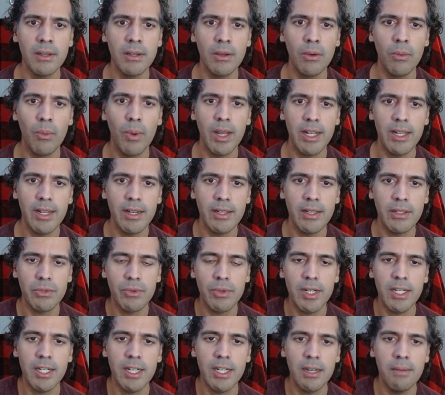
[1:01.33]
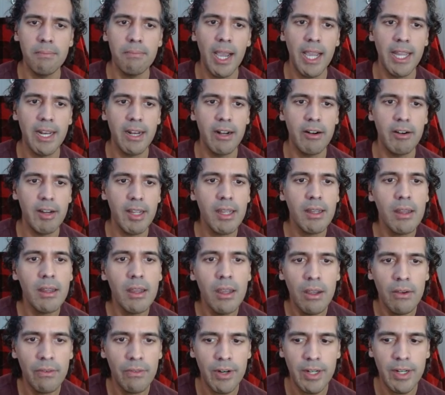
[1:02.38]
when it is written in binary.
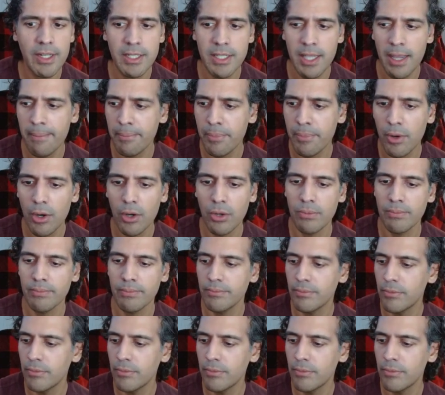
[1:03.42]
For example, oh,